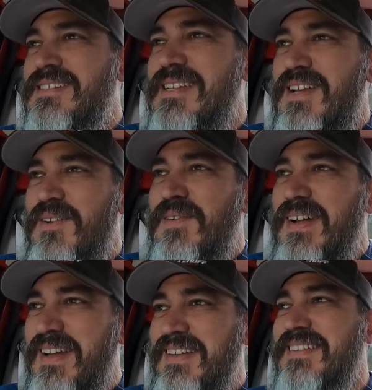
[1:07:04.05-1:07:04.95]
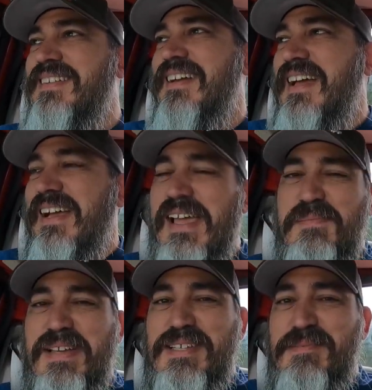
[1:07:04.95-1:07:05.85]
So uh, I
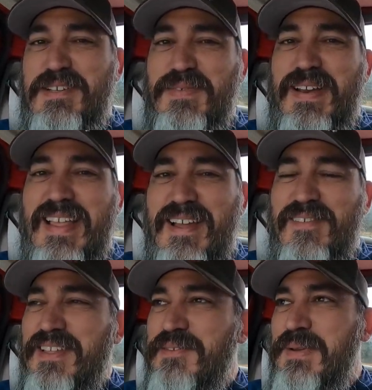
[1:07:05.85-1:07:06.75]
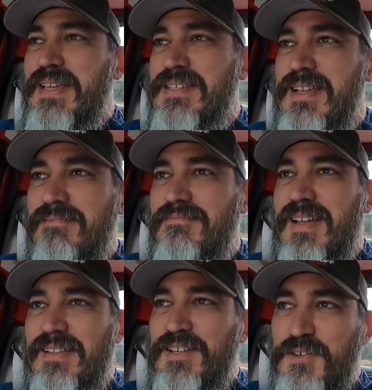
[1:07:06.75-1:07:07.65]
can't make too much fun of that one, though, because I,
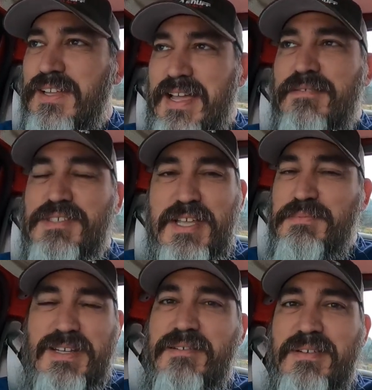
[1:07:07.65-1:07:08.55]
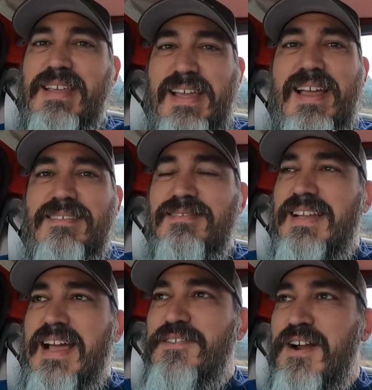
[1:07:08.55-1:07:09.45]
I literally have subs and everything I,
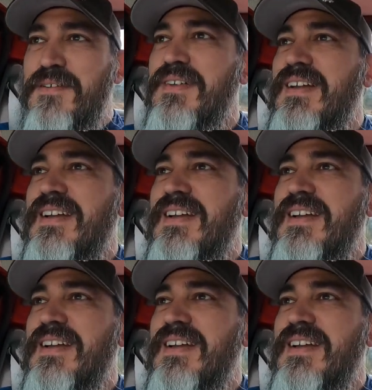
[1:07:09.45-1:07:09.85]
that I drive.